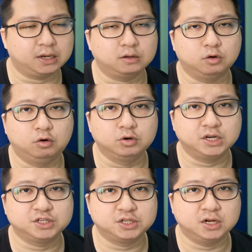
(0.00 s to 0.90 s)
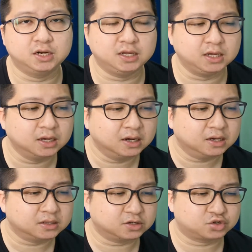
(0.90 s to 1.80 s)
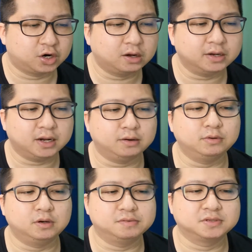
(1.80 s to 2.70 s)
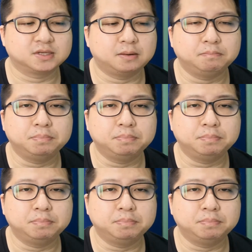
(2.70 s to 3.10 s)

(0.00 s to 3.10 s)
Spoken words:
and occasionally the trial and error of some